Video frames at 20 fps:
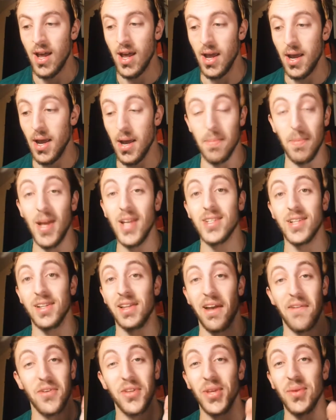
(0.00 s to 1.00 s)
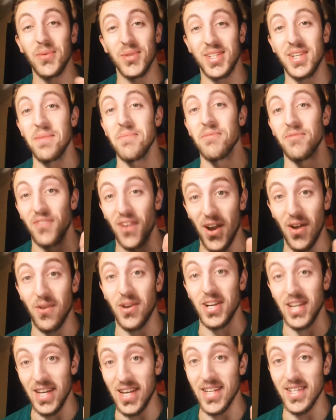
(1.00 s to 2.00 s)
and basically everything will seem
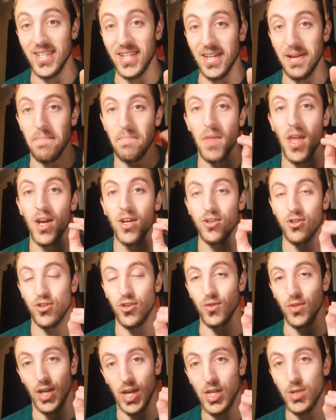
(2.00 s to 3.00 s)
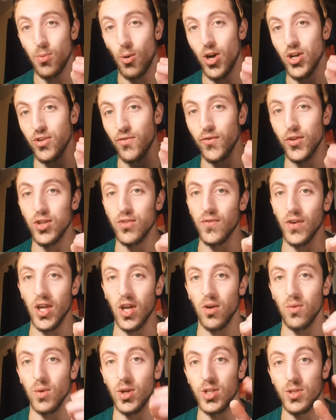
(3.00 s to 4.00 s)
very easy. So the inspiration for this video
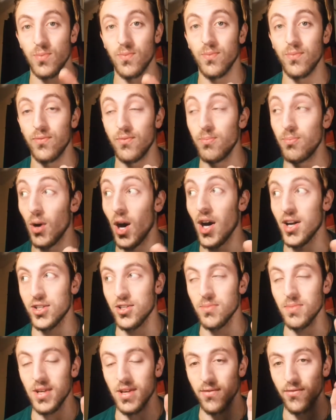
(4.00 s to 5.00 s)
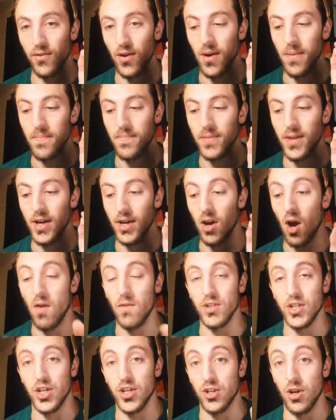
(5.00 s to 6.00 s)
was brought to me from a
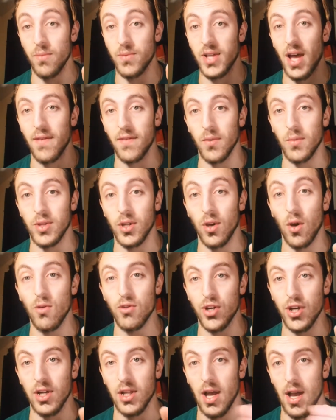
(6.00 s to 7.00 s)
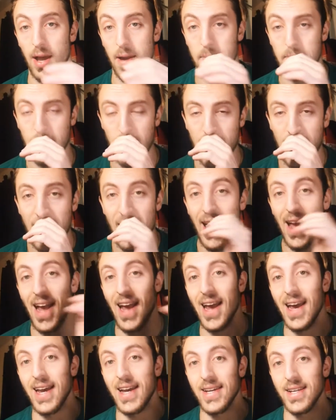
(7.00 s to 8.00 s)
conversation I was having with a coaching client,
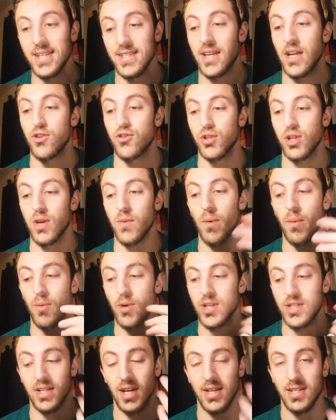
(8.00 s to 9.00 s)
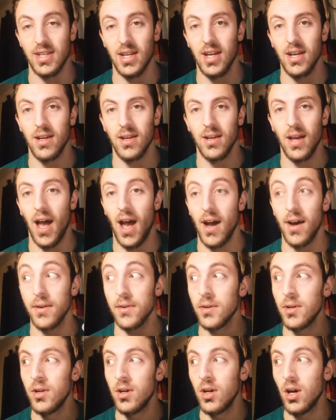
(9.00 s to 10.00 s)
and essentially we were discussing
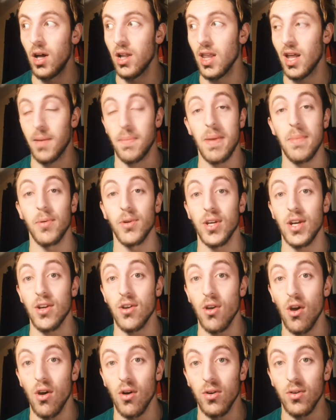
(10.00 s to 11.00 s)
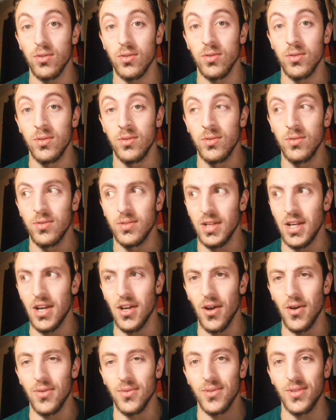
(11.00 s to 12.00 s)
how a lot of people he know, he
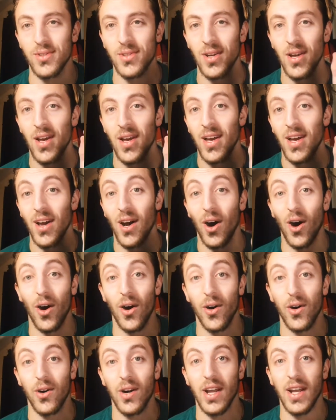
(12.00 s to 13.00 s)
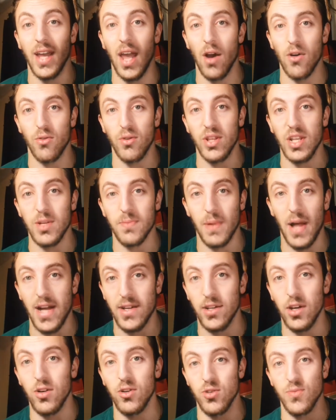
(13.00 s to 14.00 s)
knows, are encountering these
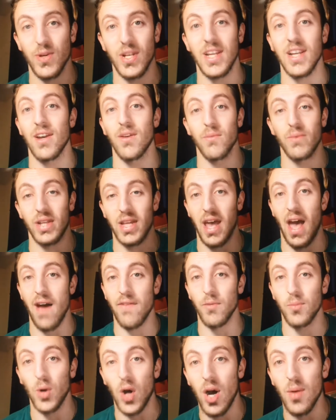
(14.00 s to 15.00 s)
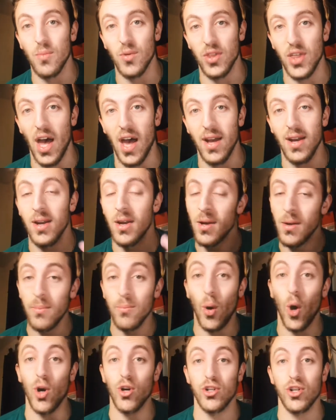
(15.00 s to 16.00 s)
plateaus, but he didn't really have a problem with that
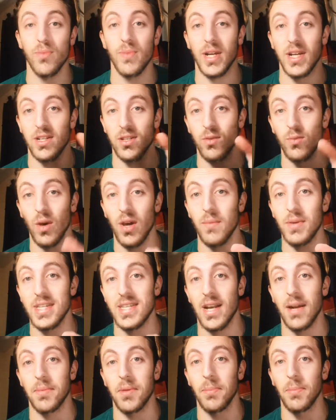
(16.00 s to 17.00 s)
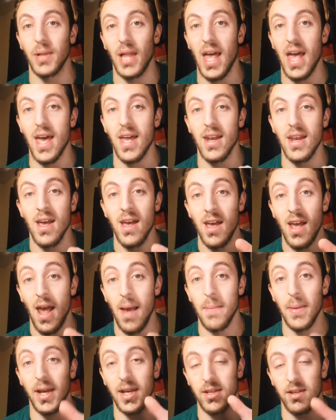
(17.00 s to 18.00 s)
partially because of the way we set up the plan and
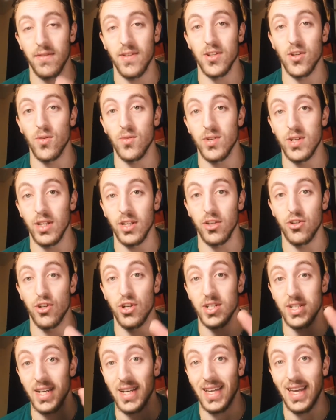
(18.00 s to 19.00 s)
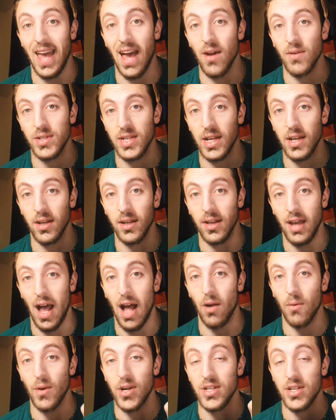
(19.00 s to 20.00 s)
because of his own diligence in counting
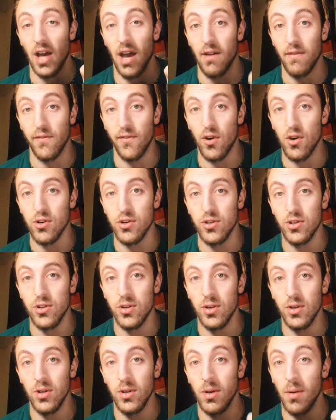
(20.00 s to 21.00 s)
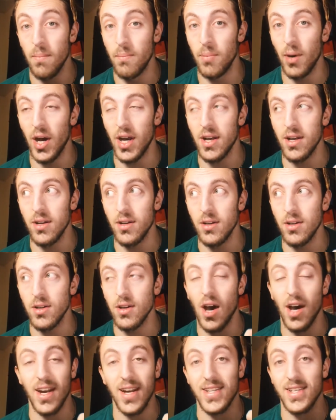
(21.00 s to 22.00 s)
calories at first, but
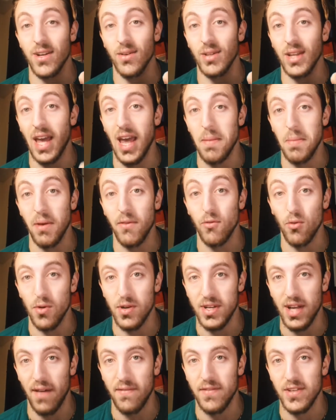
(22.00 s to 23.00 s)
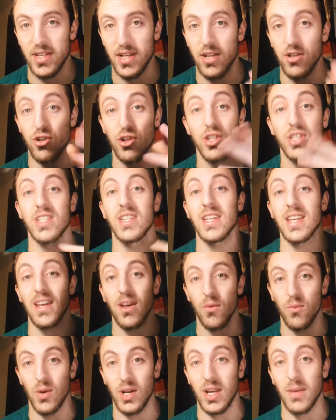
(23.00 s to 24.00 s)
not necessarily aiming for a deficit, just
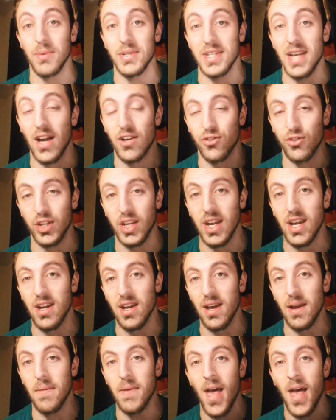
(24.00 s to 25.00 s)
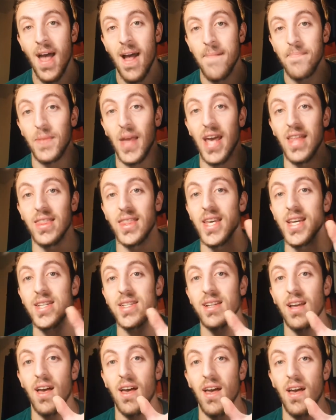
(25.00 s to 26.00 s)
seeing what he was naturally eating. And
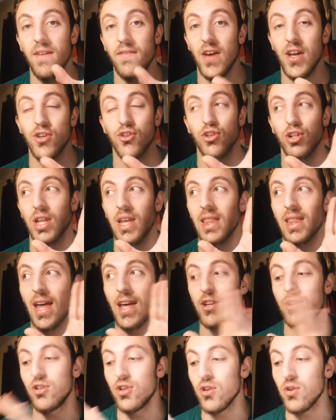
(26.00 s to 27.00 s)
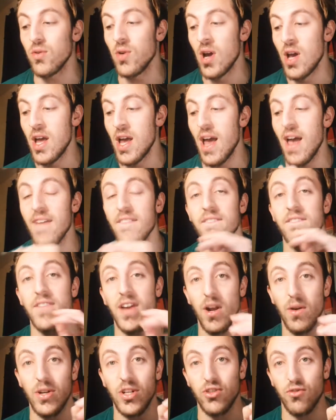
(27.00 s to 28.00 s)
this eventually led to a
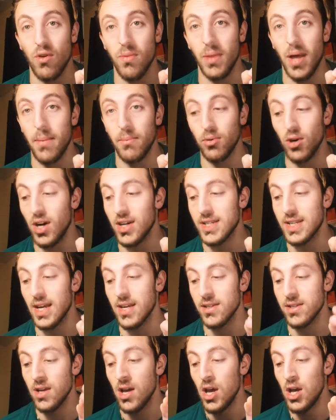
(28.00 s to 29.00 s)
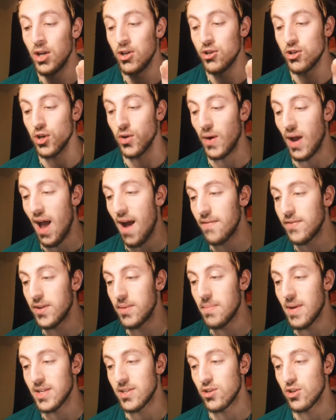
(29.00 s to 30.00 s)
very streamlined process. So I have the
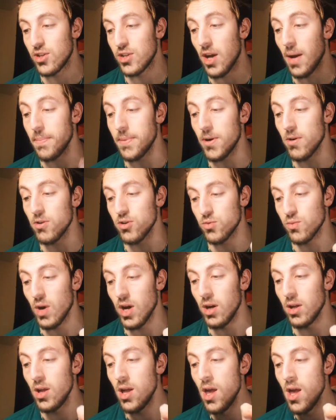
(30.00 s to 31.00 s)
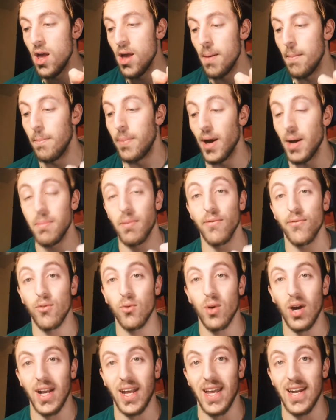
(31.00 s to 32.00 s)
messages up here as well. But
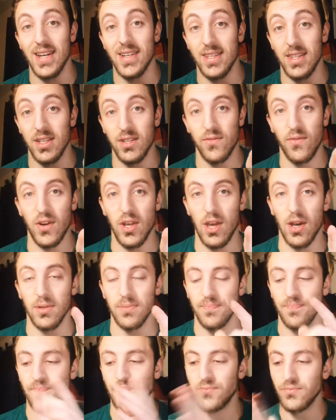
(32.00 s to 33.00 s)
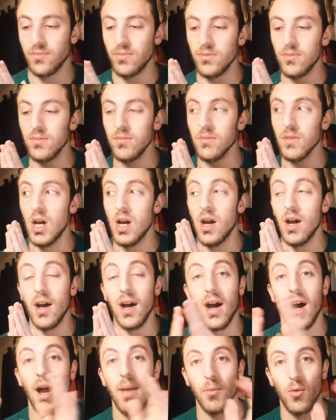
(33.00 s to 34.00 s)
before I get into this video,
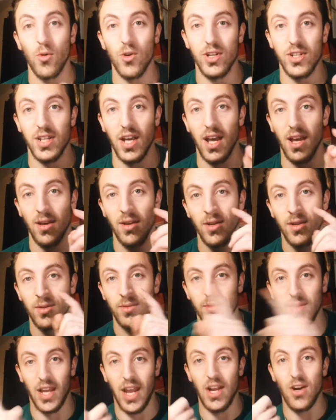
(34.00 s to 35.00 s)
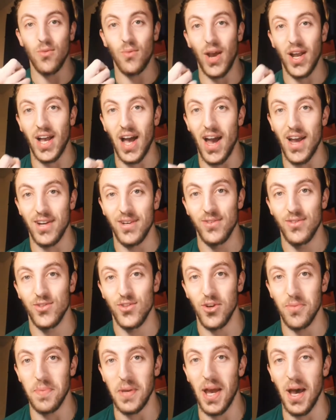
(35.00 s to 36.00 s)
I'm going to say Keto Whey Guide
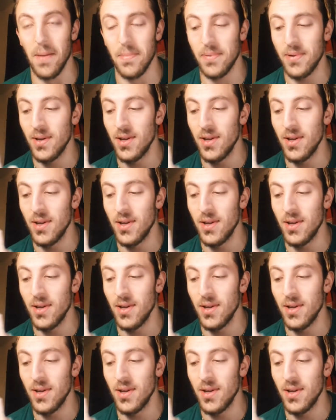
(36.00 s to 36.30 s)
should be up.